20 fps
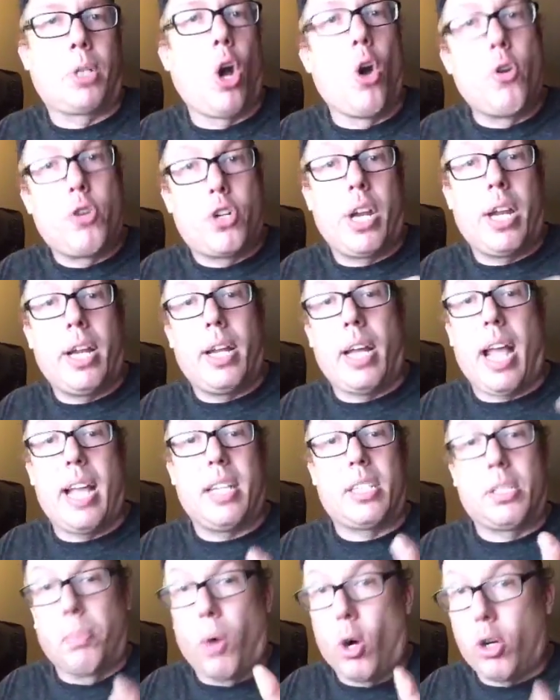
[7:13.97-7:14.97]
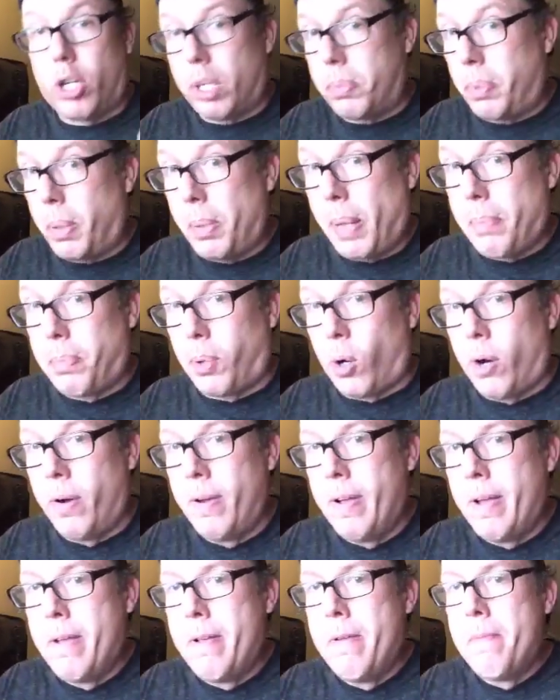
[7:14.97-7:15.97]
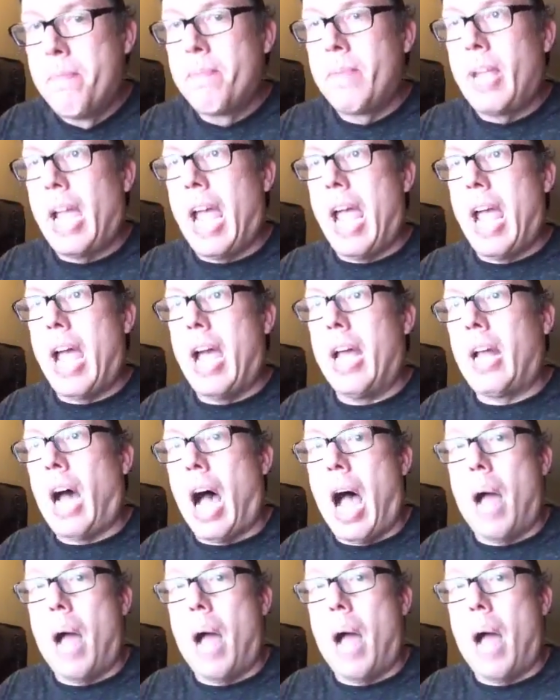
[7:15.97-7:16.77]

coaching a small group of people and